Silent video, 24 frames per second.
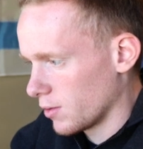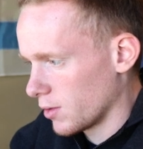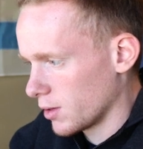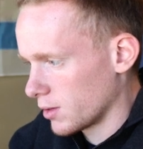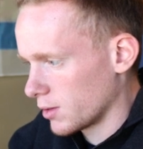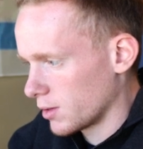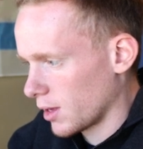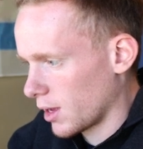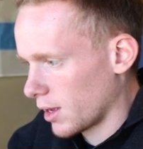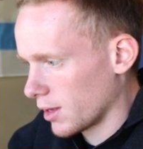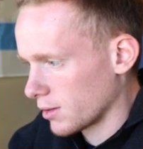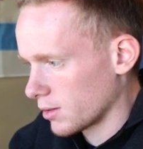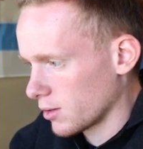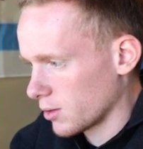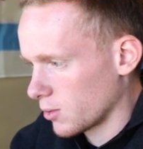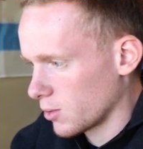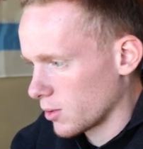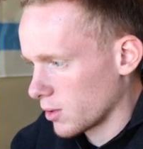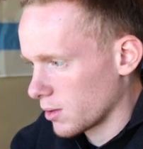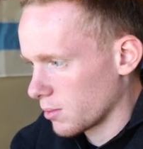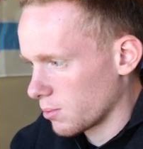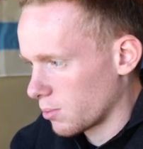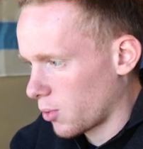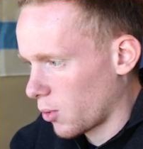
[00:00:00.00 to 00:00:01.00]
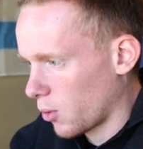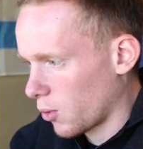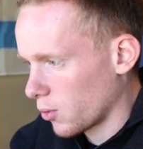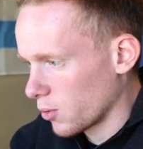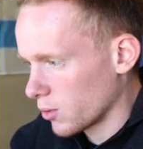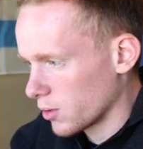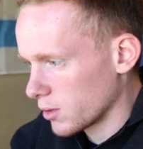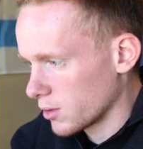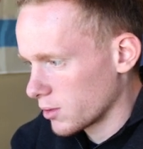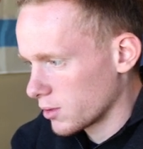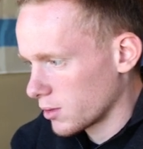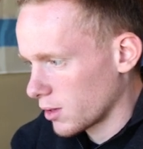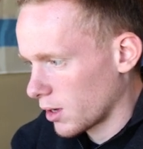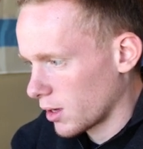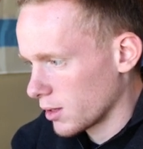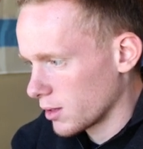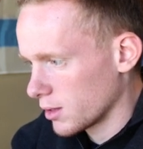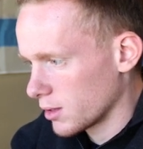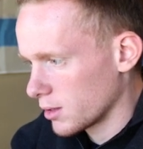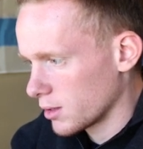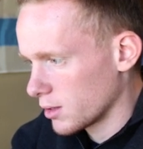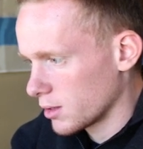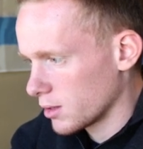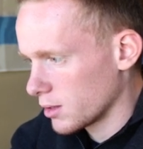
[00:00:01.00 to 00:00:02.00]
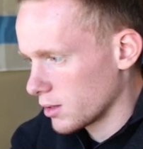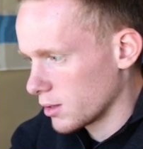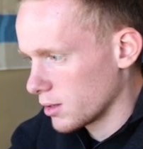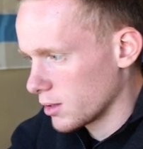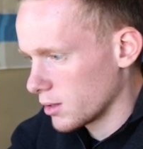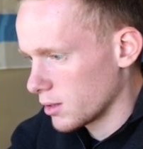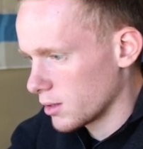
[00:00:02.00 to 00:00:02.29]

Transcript: fantastic. We can pull this side in